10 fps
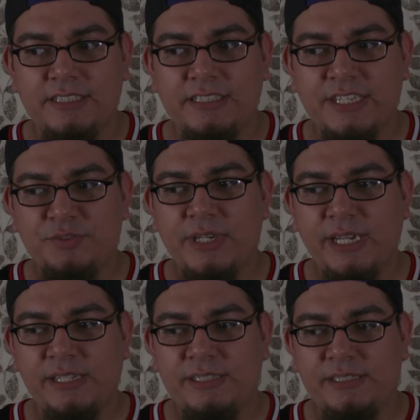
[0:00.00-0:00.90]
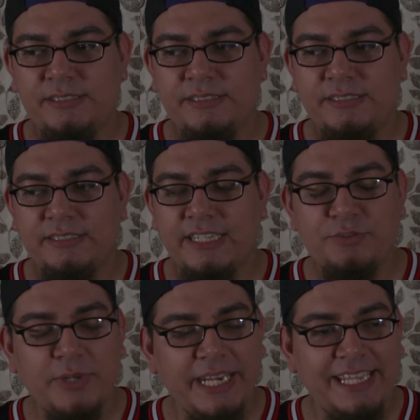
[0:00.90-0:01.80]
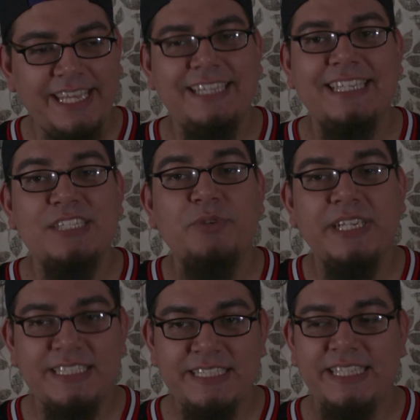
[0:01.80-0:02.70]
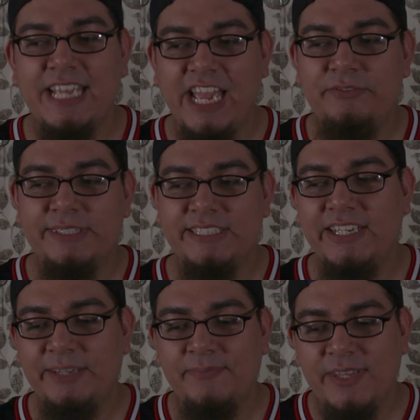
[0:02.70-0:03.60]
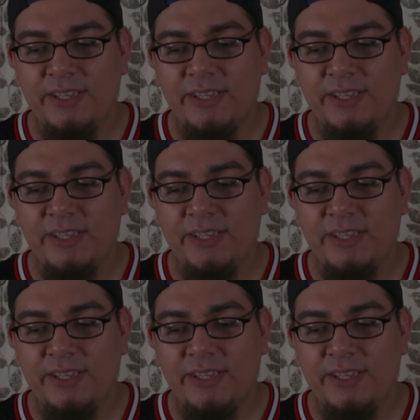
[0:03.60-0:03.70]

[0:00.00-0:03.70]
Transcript: that's what I that's what I get, that's what I see every time